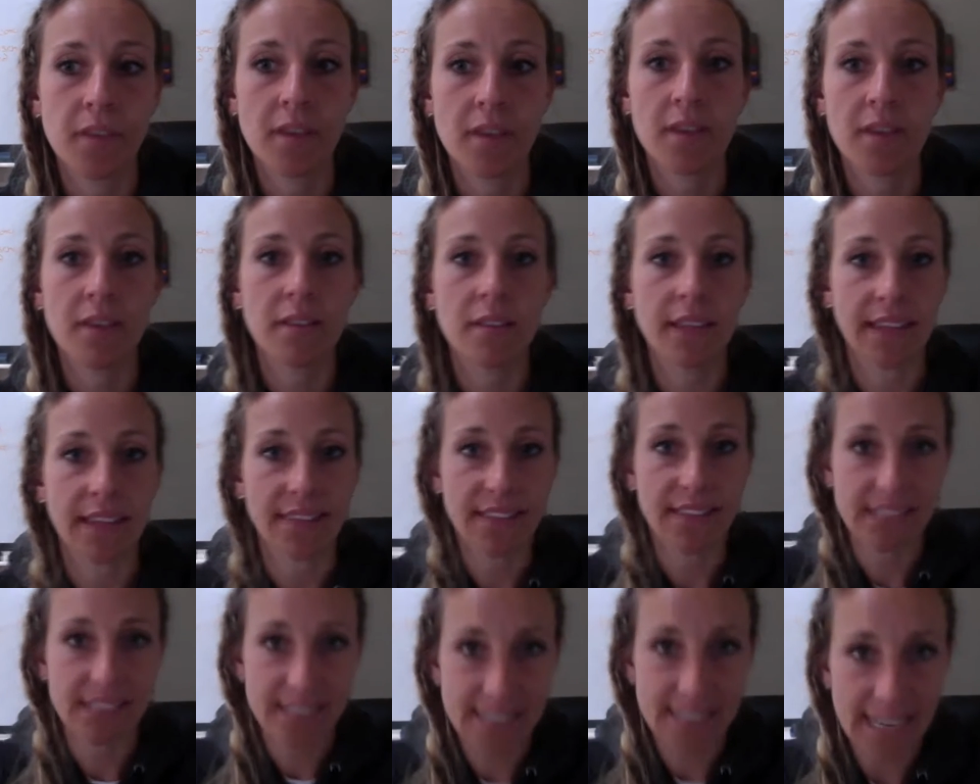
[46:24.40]
like the
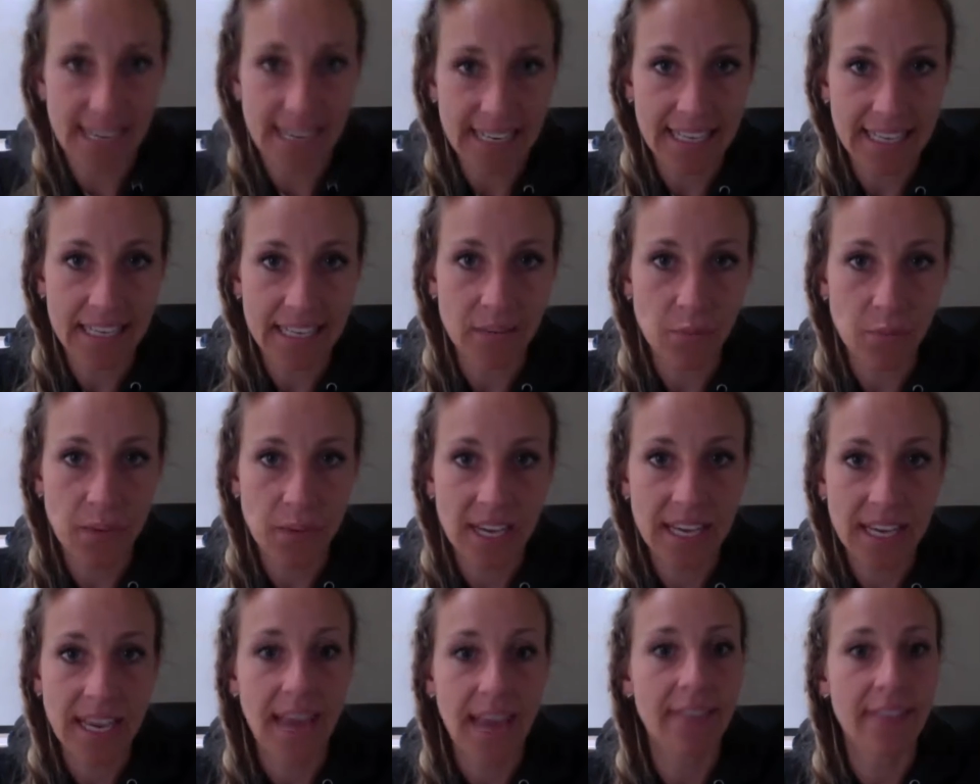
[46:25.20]
2nd
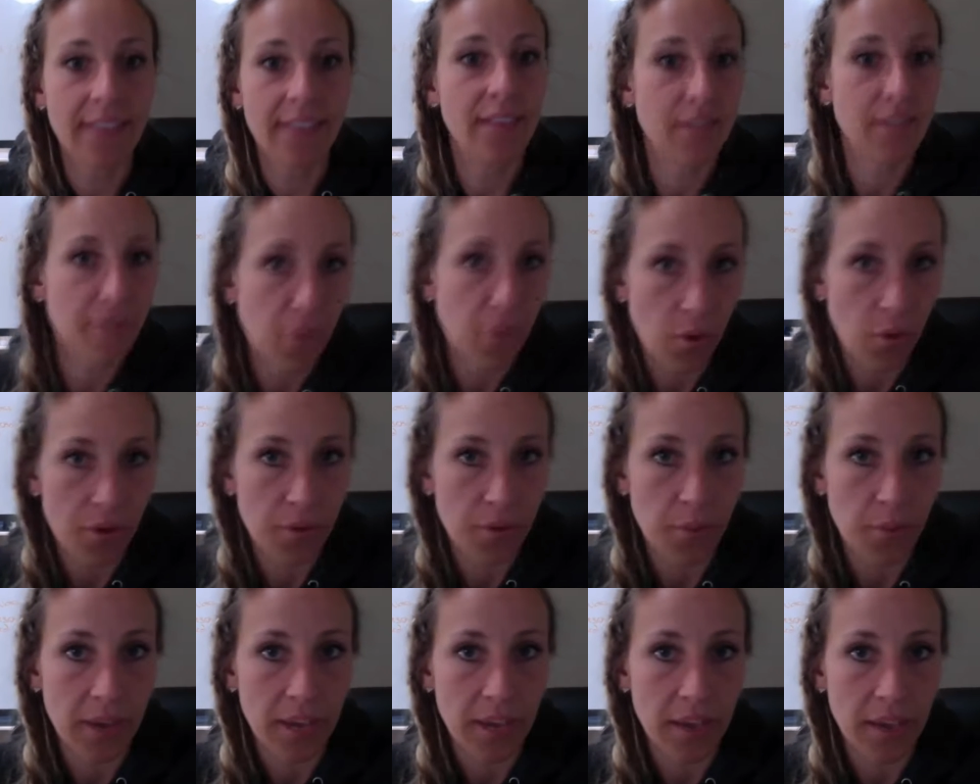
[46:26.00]
week and then the 4th
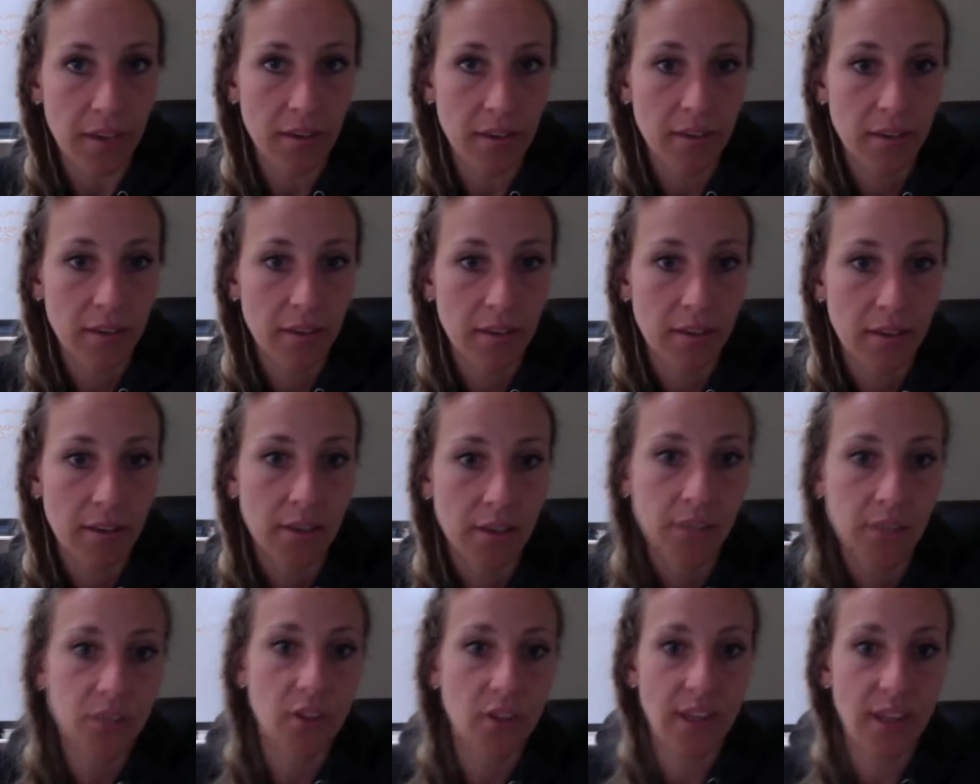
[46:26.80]
week
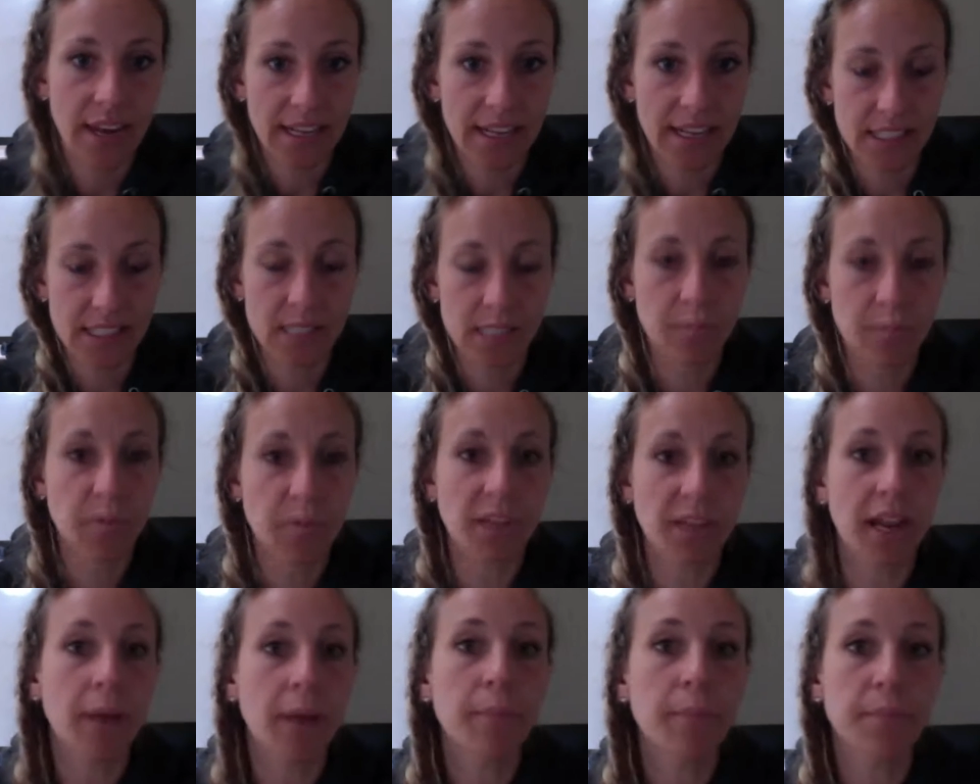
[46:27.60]
so that it's split
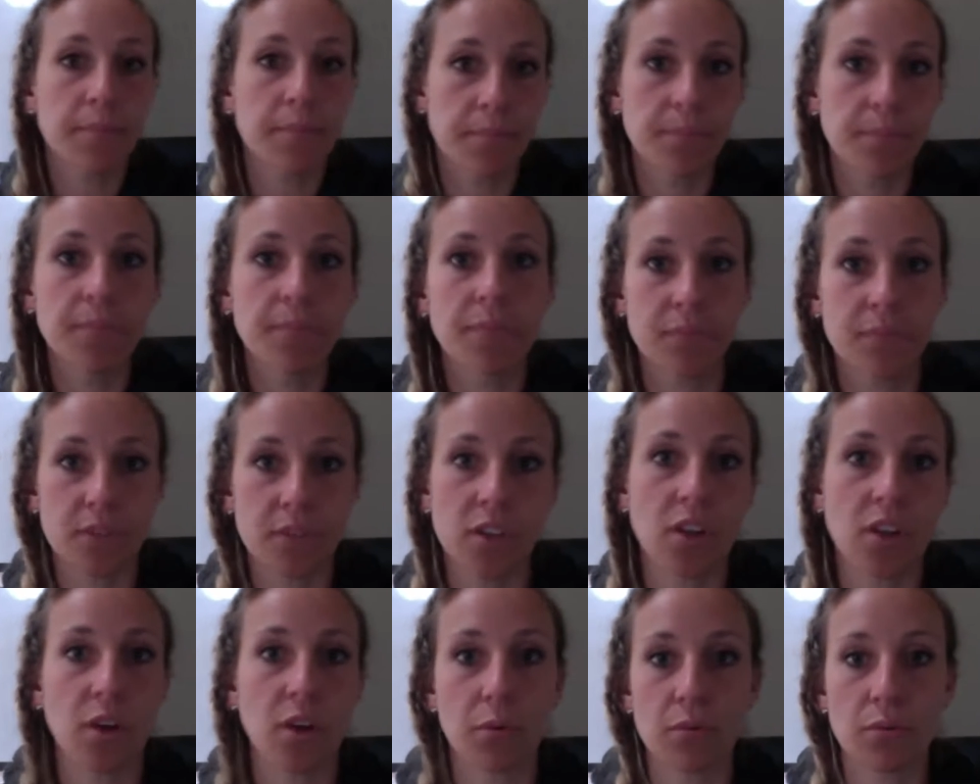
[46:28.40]
up,
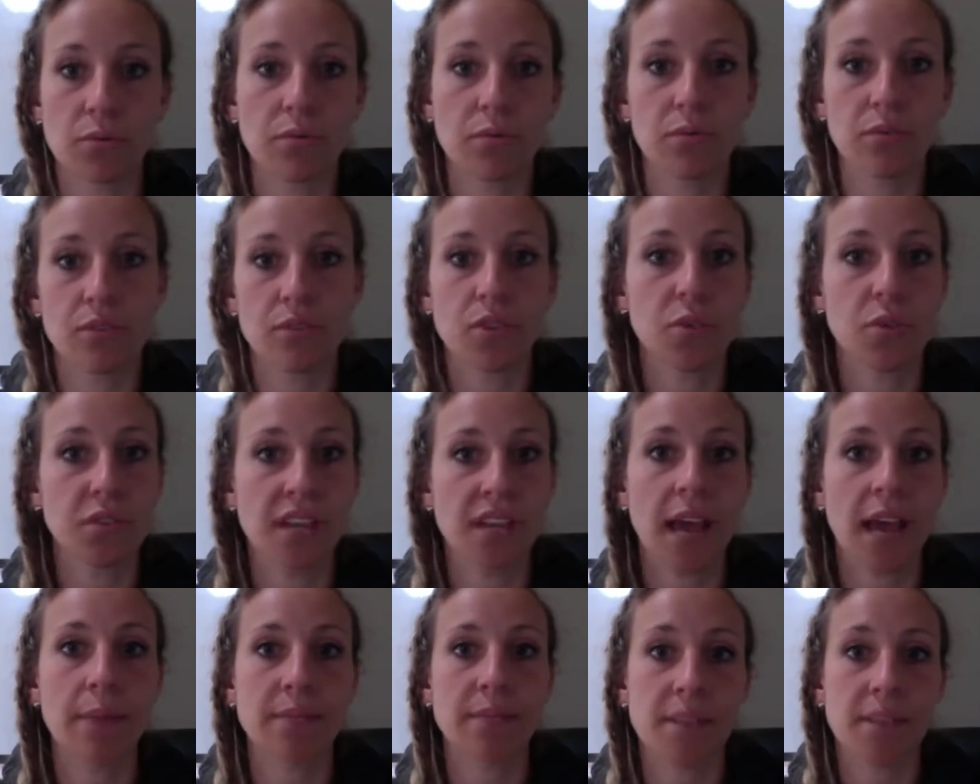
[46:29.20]
2
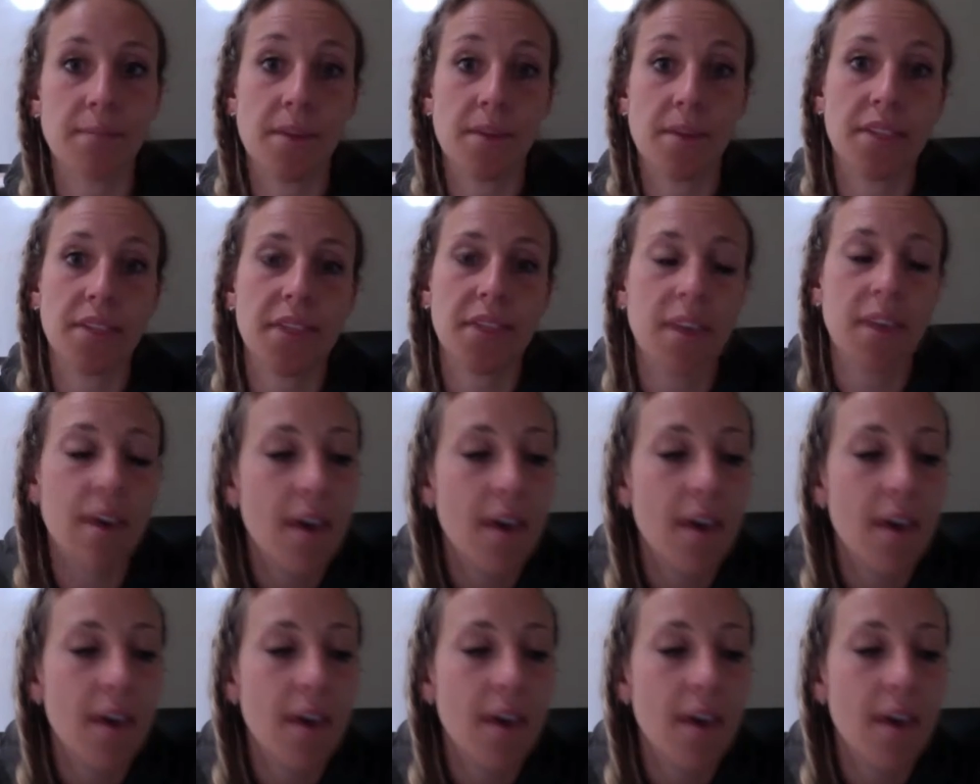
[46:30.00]
times a month.